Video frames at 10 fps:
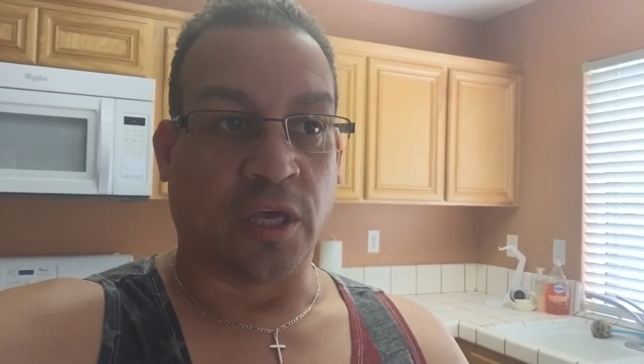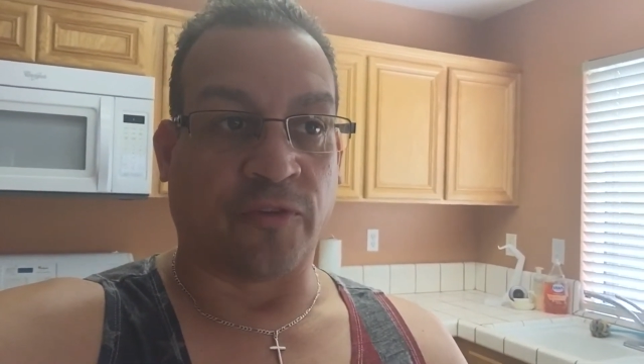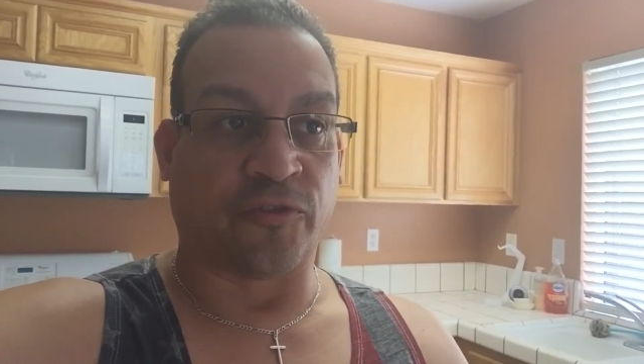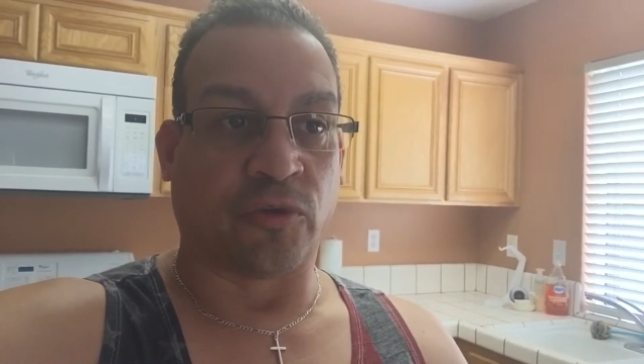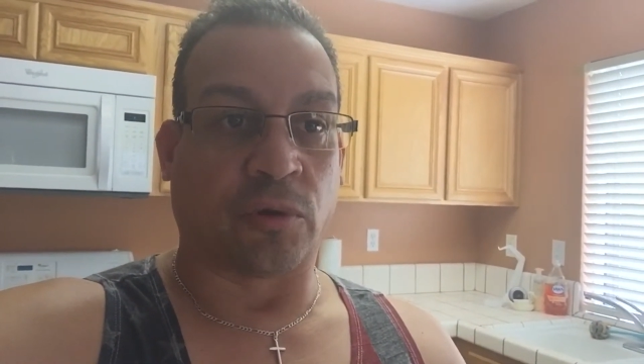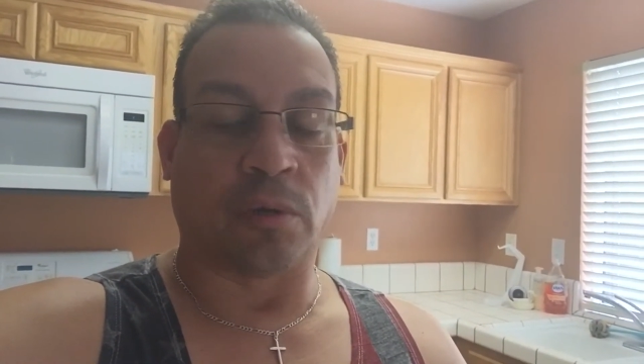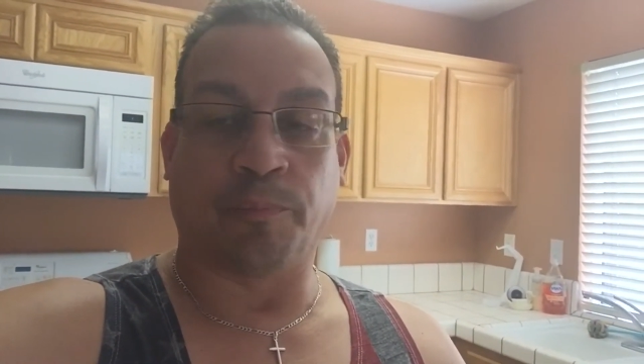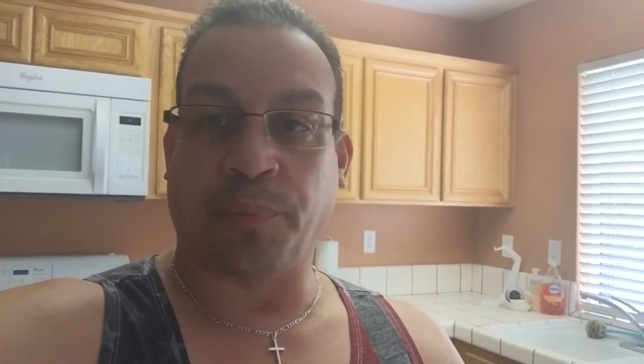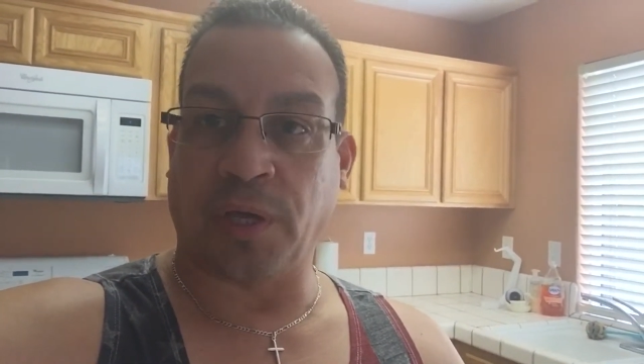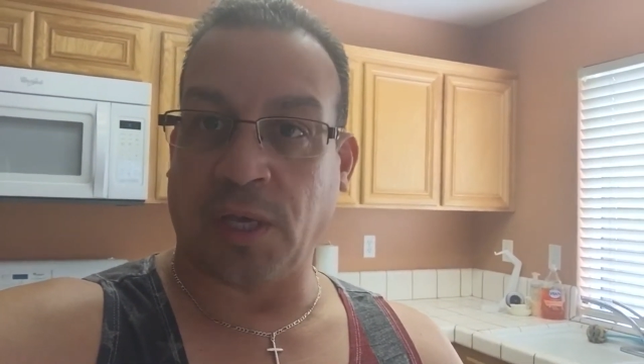if you're
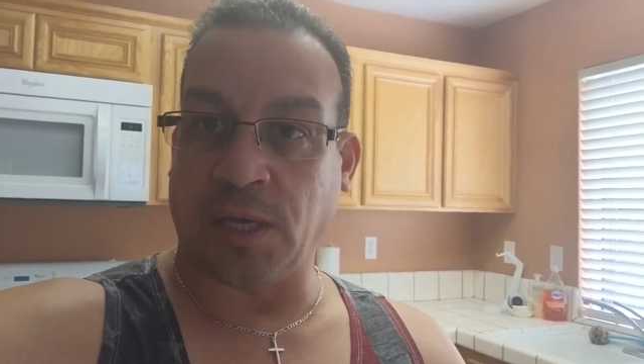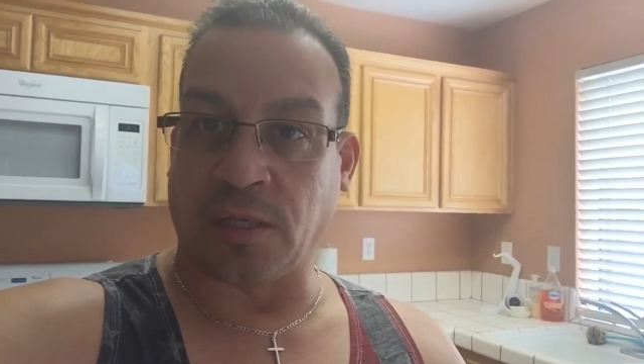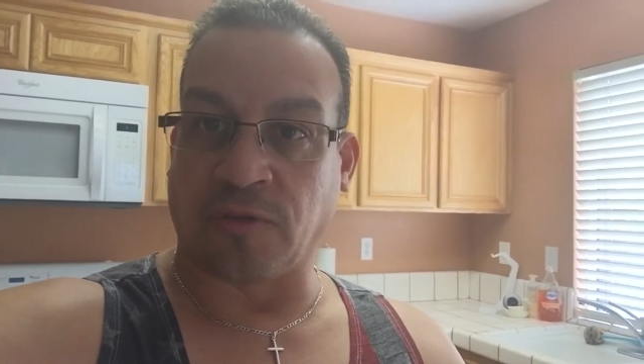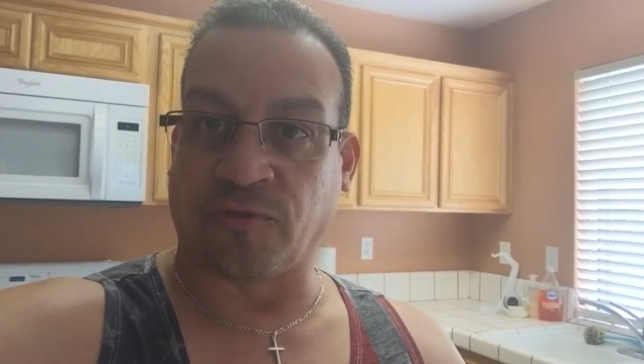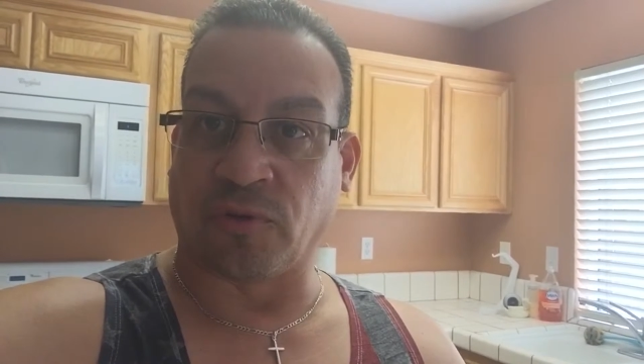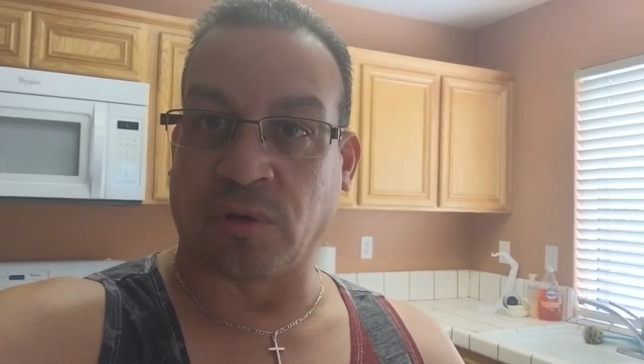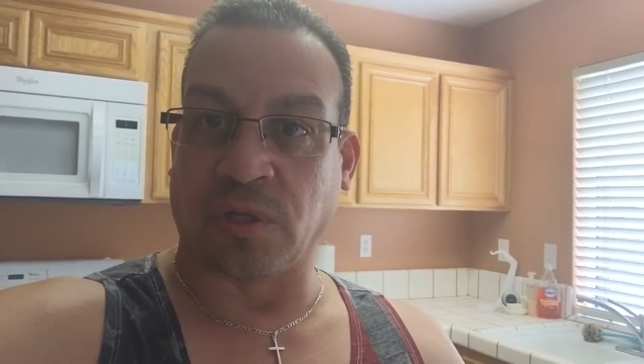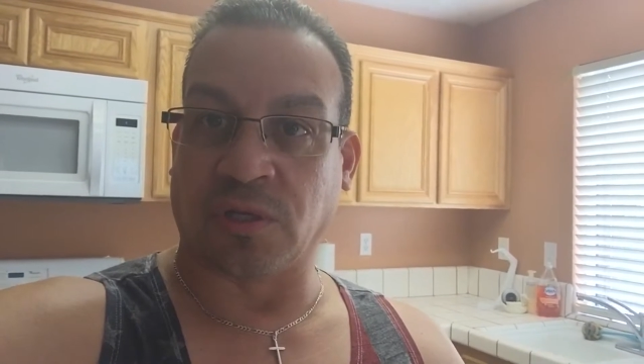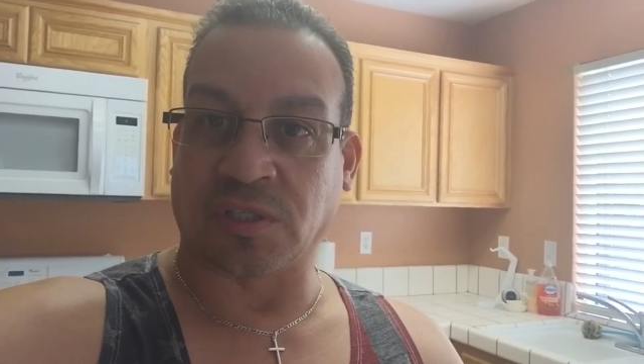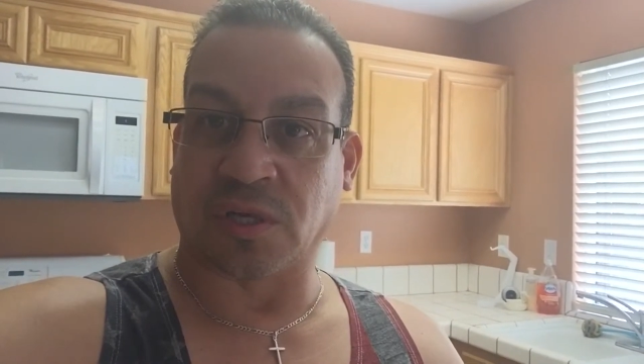in pain, if you're in
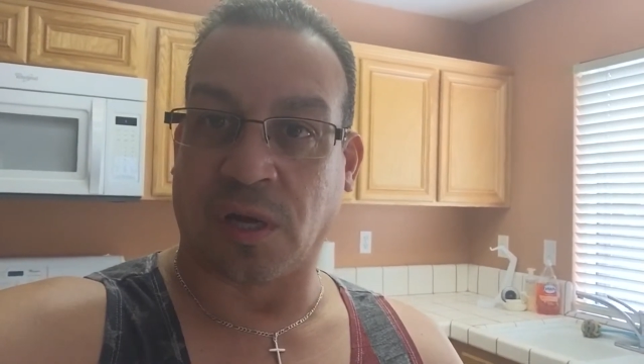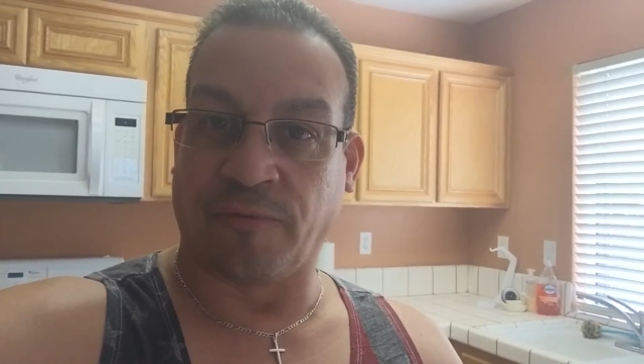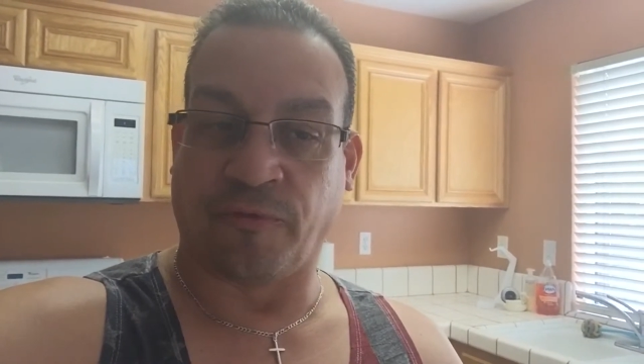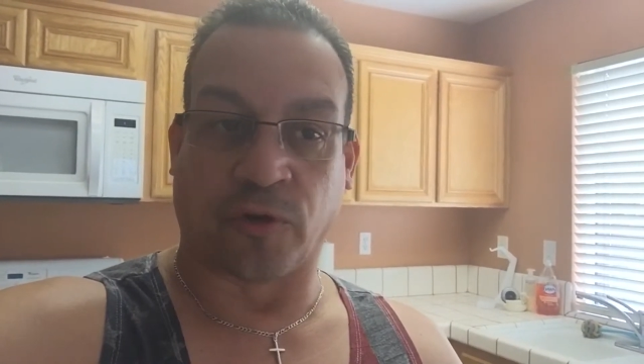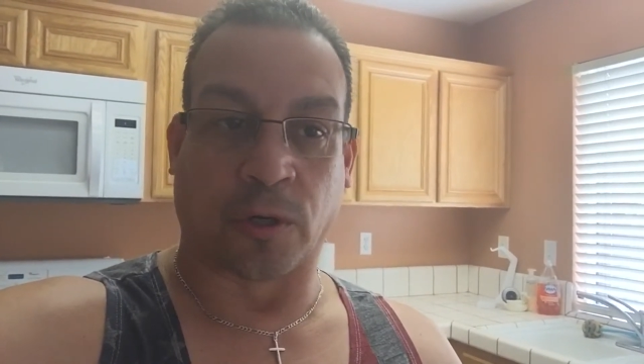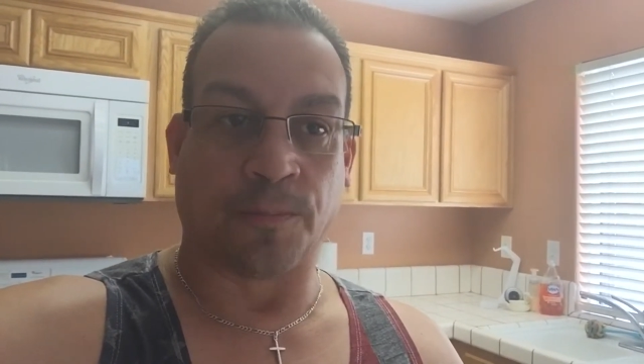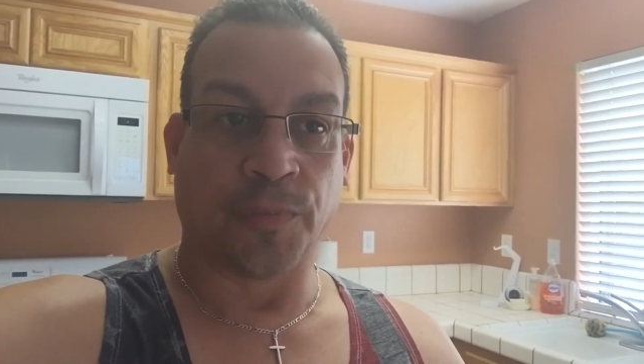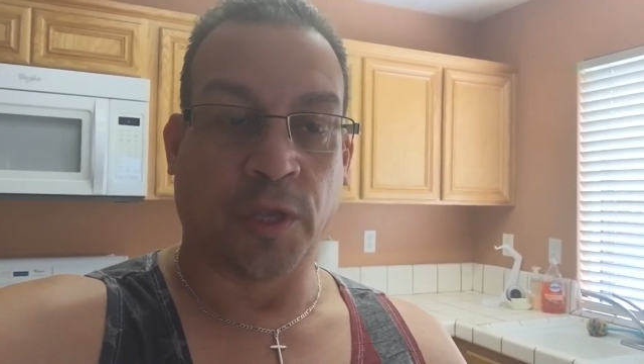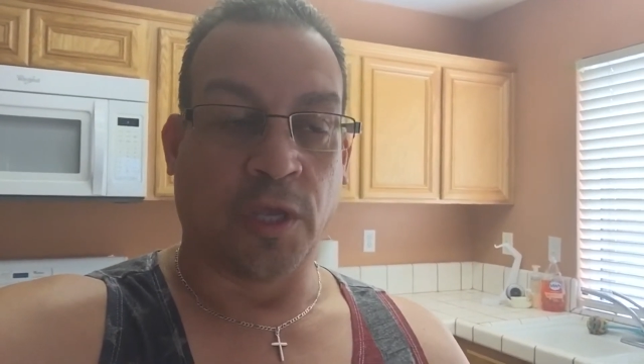discomfort,